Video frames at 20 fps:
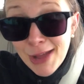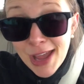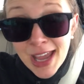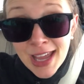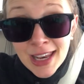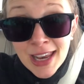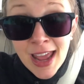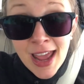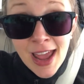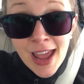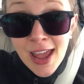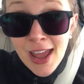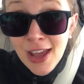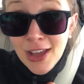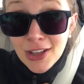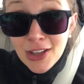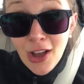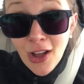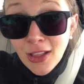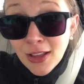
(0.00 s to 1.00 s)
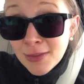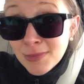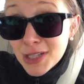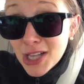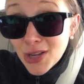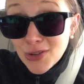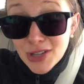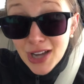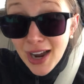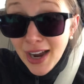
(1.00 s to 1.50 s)
And y'all, I'm
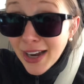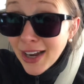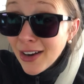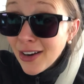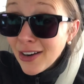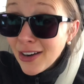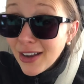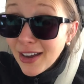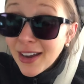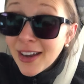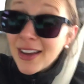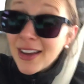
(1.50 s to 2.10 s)
so tired.